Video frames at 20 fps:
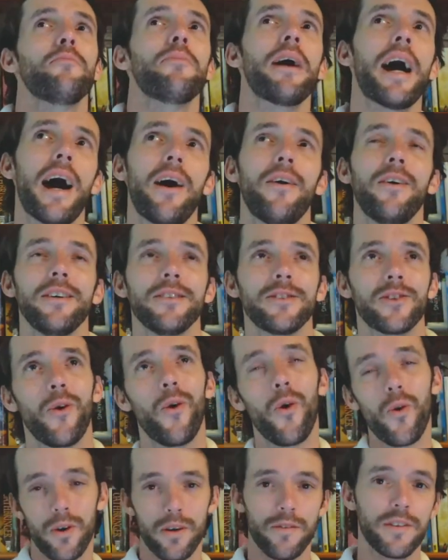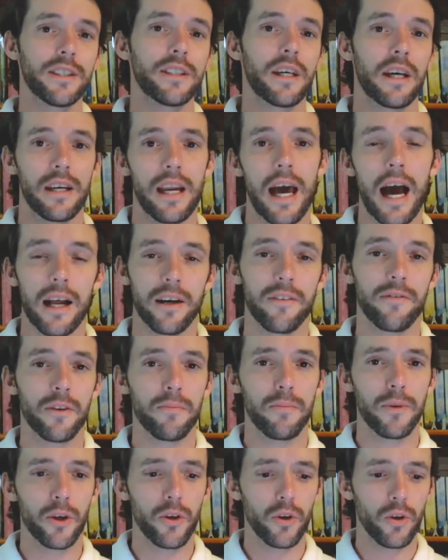powers all of a sudden out of
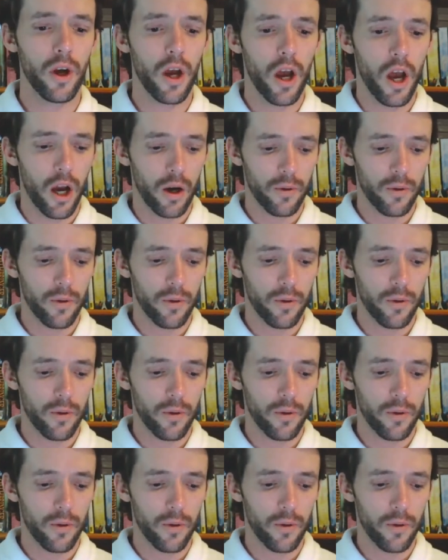the blue,